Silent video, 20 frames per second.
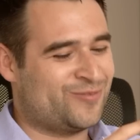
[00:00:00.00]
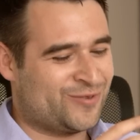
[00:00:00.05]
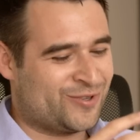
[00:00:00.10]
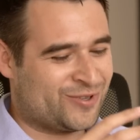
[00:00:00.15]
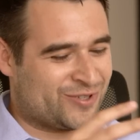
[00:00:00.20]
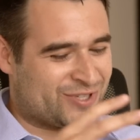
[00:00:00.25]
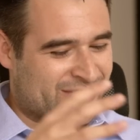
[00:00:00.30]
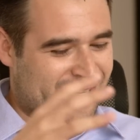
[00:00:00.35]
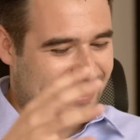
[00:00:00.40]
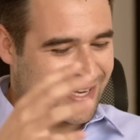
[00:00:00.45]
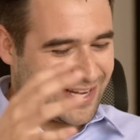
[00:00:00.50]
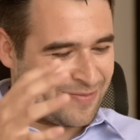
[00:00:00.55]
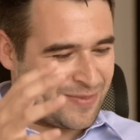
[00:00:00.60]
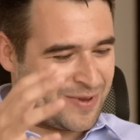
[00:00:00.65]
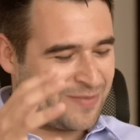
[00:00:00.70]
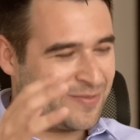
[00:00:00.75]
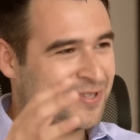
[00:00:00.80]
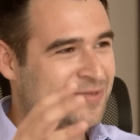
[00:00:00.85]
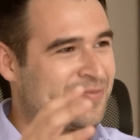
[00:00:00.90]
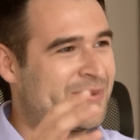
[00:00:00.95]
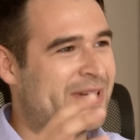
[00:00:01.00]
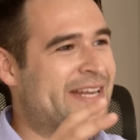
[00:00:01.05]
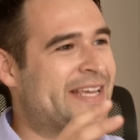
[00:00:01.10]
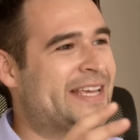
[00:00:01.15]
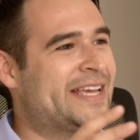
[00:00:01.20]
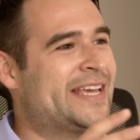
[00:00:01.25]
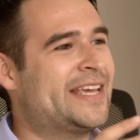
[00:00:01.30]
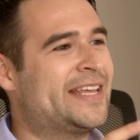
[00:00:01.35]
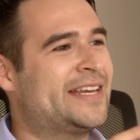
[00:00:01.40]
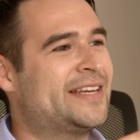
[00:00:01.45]
you're sucking people's
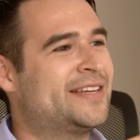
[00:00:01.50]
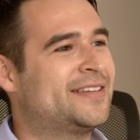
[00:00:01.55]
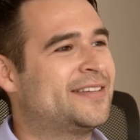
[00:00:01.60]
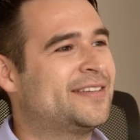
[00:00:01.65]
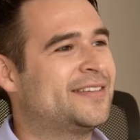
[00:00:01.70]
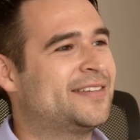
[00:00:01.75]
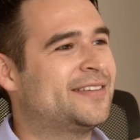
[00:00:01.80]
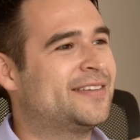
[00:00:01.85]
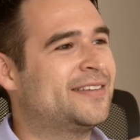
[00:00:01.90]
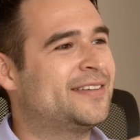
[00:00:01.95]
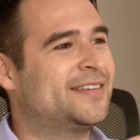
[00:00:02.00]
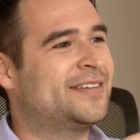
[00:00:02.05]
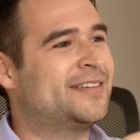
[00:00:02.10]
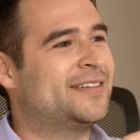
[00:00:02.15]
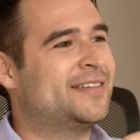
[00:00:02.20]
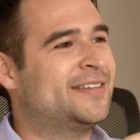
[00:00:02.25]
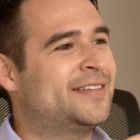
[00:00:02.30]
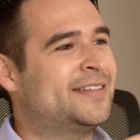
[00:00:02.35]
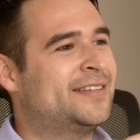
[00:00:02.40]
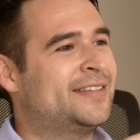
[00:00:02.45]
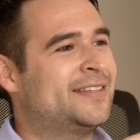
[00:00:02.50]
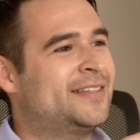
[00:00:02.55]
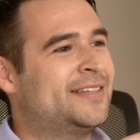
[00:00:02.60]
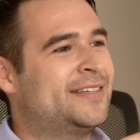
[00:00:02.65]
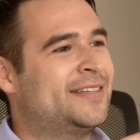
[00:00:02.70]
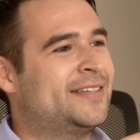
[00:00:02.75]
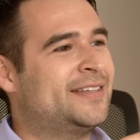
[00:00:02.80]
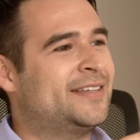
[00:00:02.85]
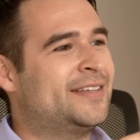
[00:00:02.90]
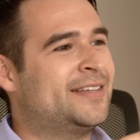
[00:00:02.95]
money in.
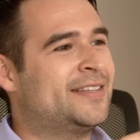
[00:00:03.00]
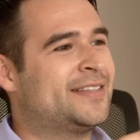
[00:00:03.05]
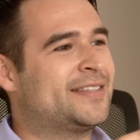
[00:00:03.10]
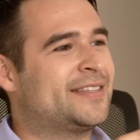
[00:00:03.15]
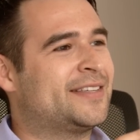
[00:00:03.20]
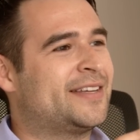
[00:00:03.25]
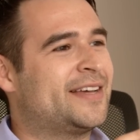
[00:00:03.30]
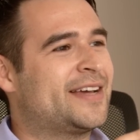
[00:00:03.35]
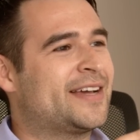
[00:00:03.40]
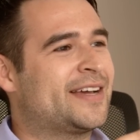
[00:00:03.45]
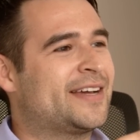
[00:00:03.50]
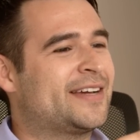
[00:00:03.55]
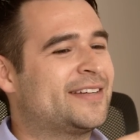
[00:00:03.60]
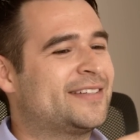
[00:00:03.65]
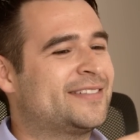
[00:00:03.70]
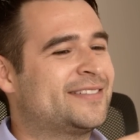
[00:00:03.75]
It's like,